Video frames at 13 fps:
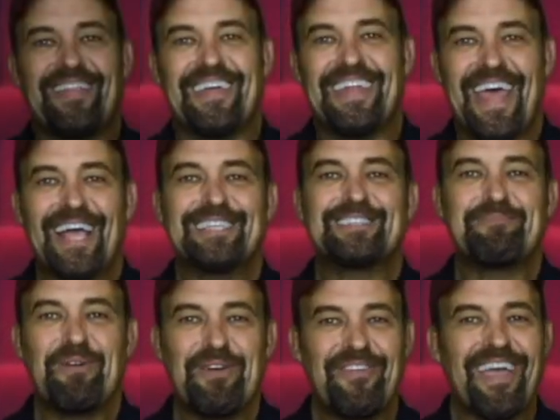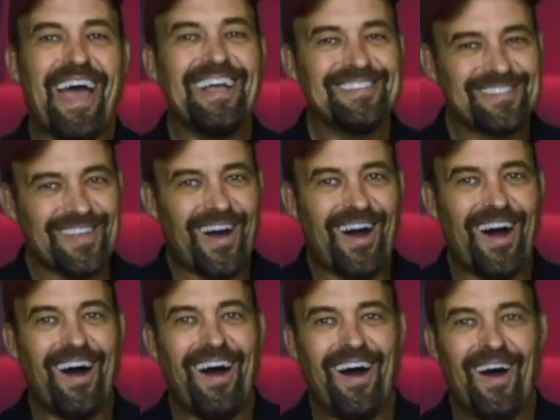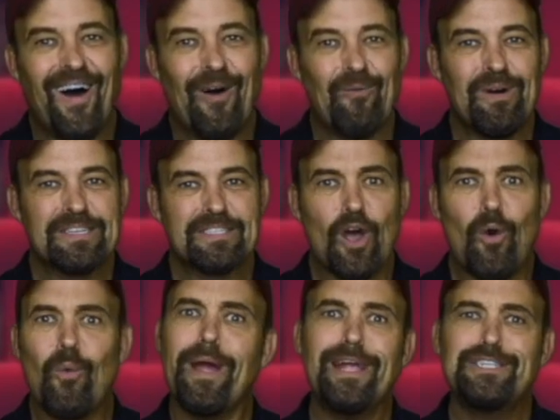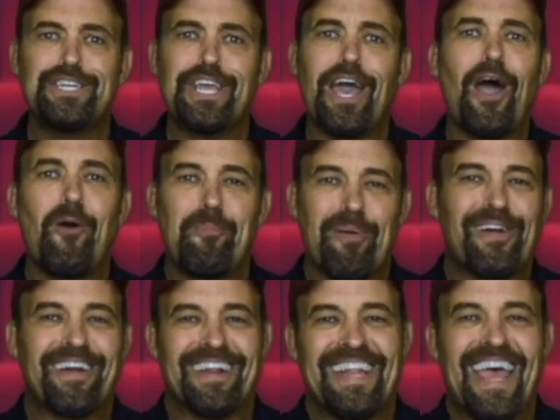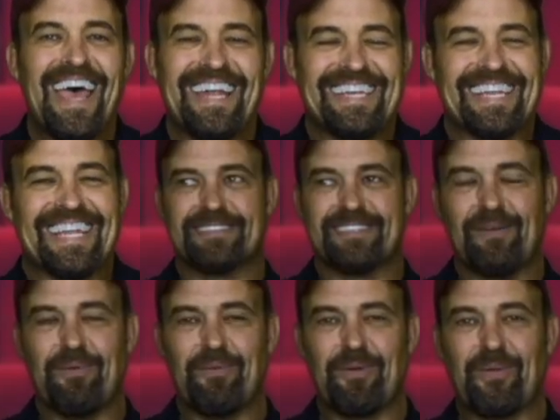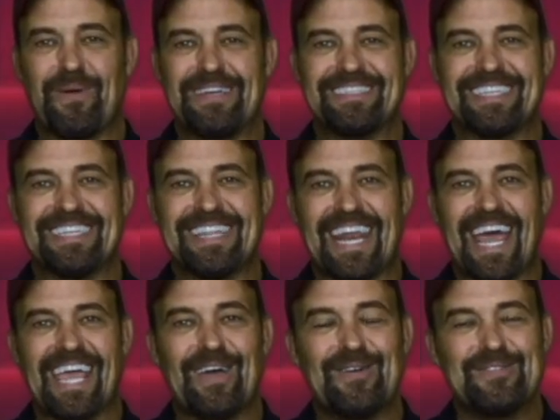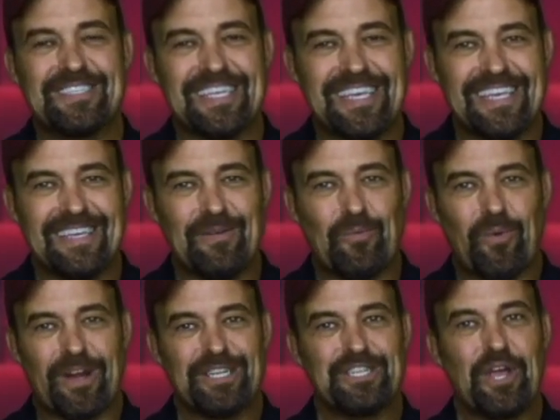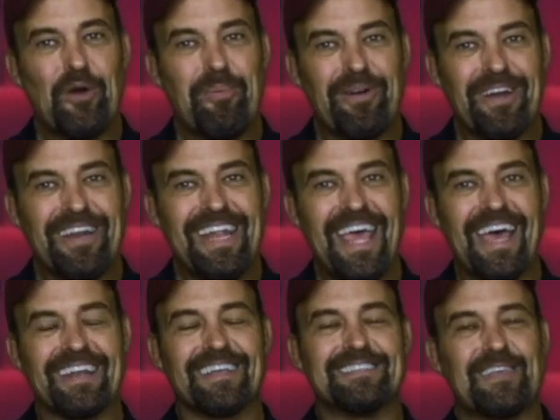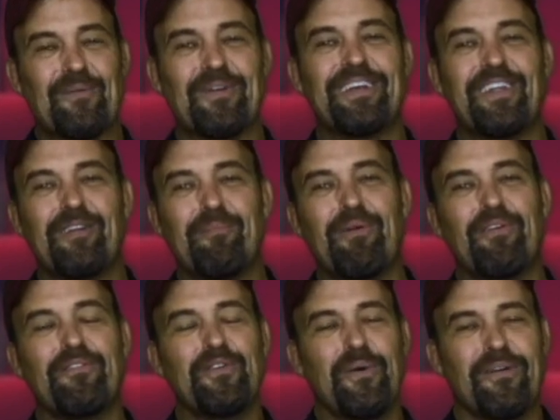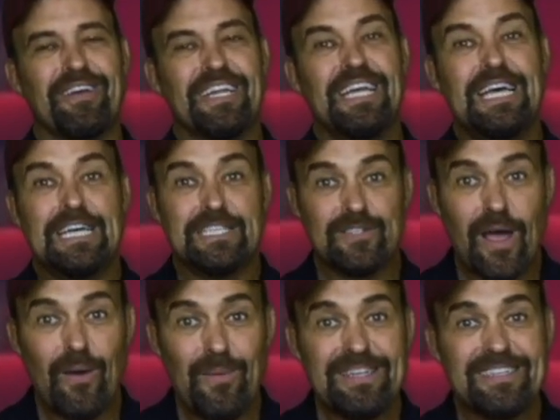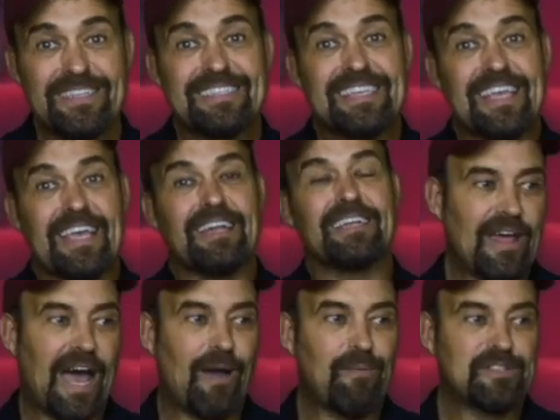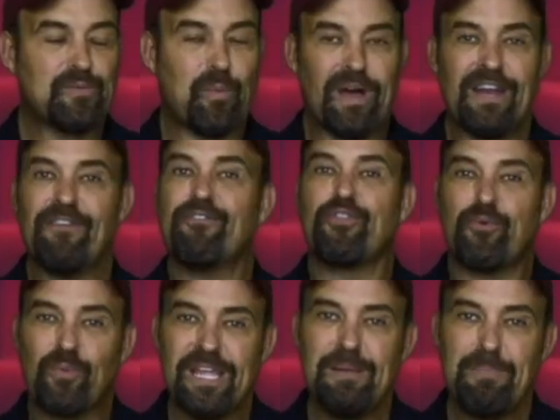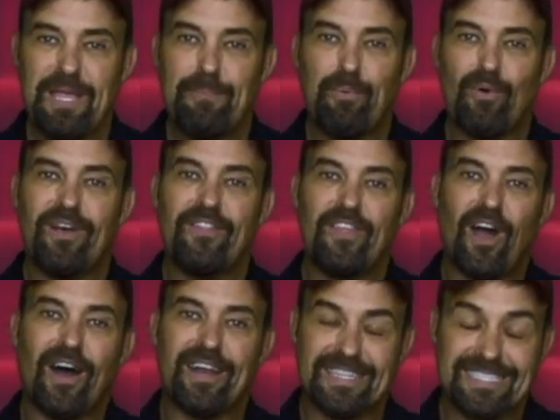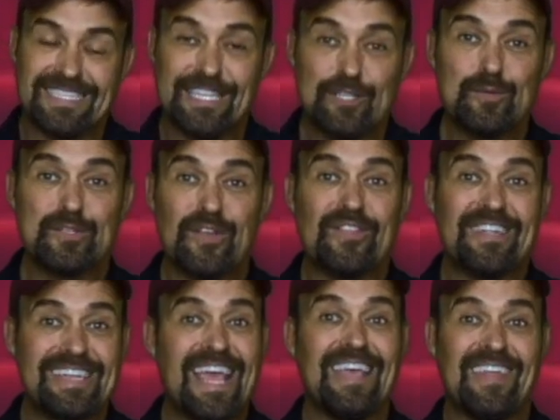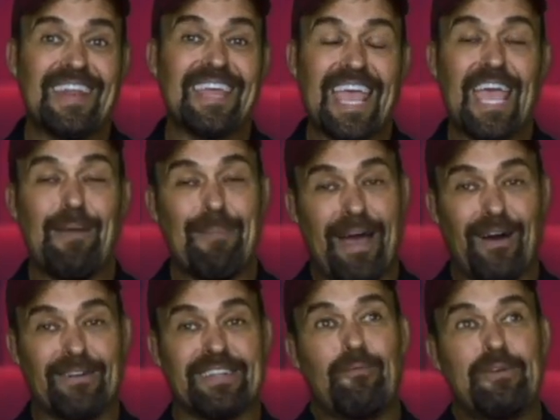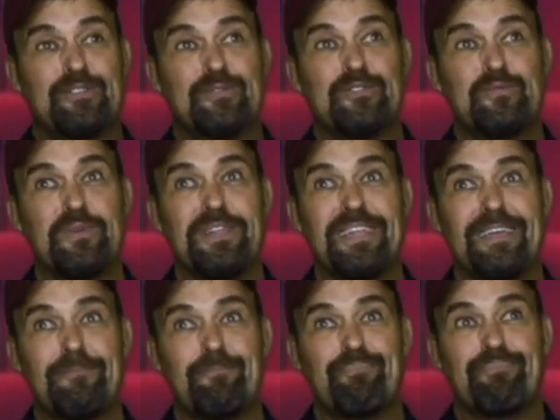the next movie I saw was Where'd You Go, Bernadette? Someone requested that I go see Where'd You Go, Bernadette? Because they wanted to hear my review of it. So I went to see it. I was one of 3 people in the audience, and this was on the day that it came out, which was really